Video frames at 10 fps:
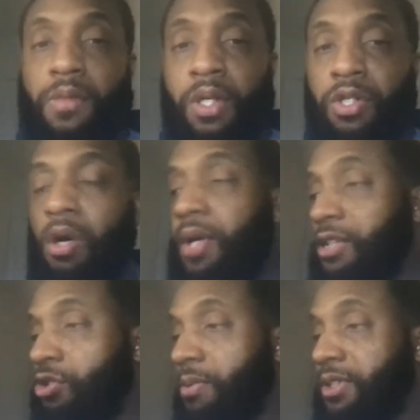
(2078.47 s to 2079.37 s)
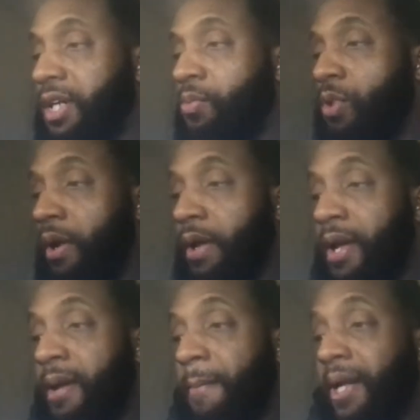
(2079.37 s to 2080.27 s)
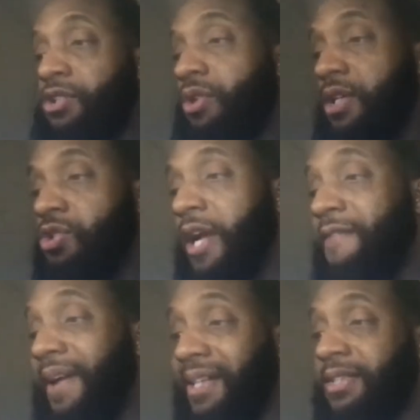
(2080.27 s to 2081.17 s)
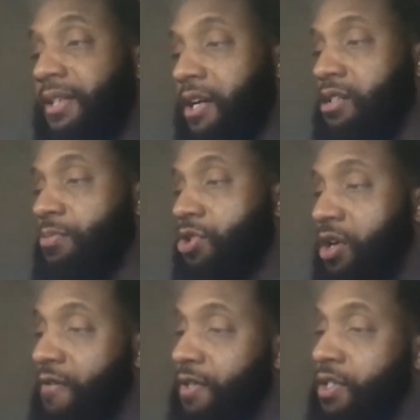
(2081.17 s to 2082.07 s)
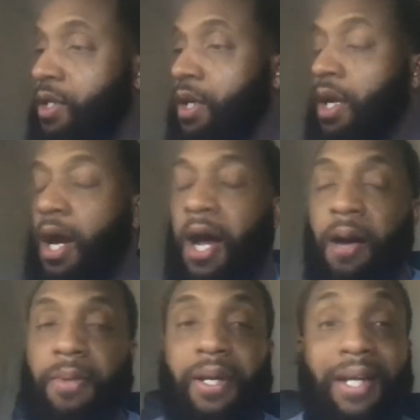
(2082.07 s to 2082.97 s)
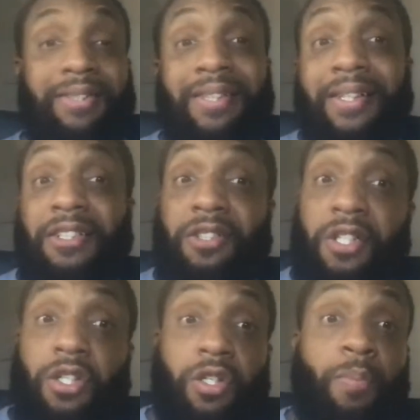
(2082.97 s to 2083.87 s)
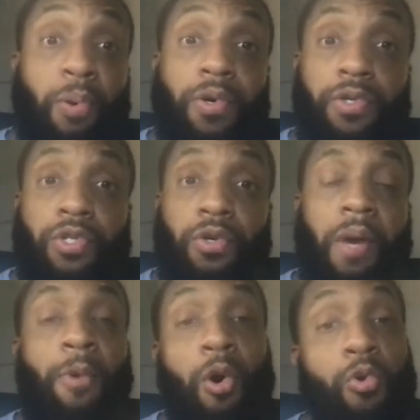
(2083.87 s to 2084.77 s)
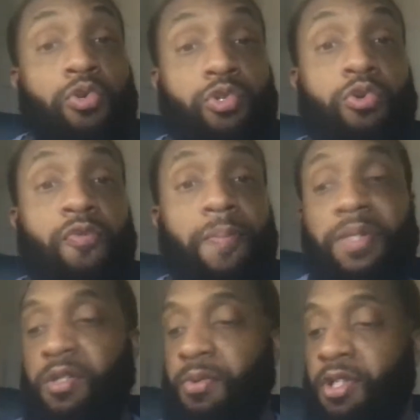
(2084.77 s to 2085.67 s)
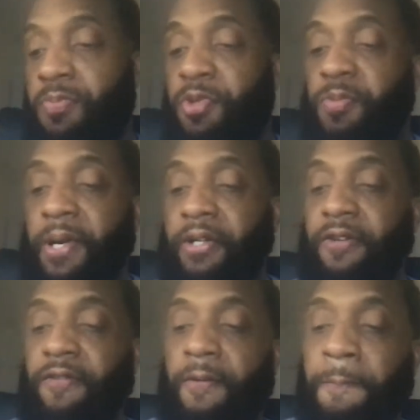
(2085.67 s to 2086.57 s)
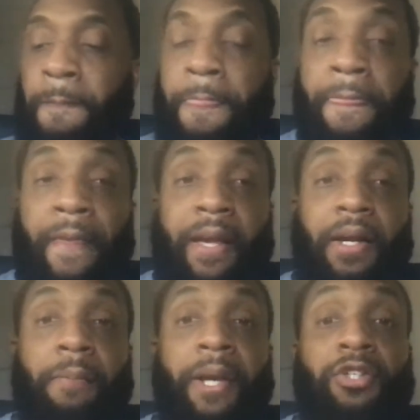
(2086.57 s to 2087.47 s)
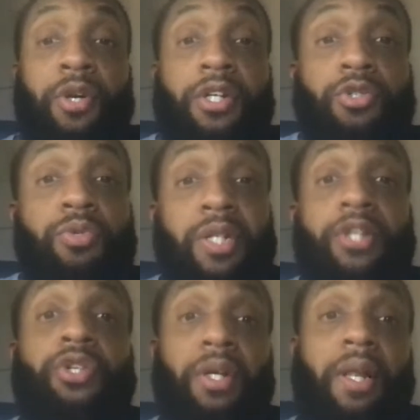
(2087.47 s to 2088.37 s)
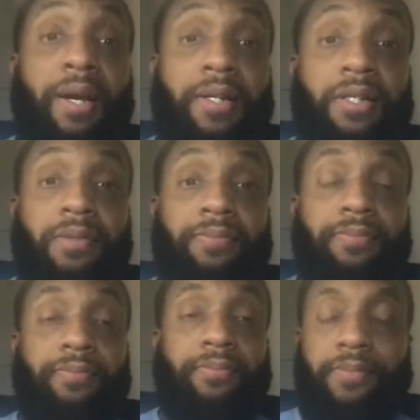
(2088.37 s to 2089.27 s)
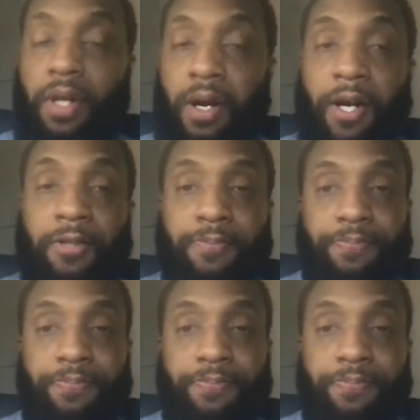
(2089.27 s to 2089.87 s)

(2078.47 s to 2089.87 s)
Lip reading: So that's gonna be step 1, making sure that you have excellent customer service. The next thing is this is important too. I'm old school from this perspective. Make sure that you touch your clients. All right.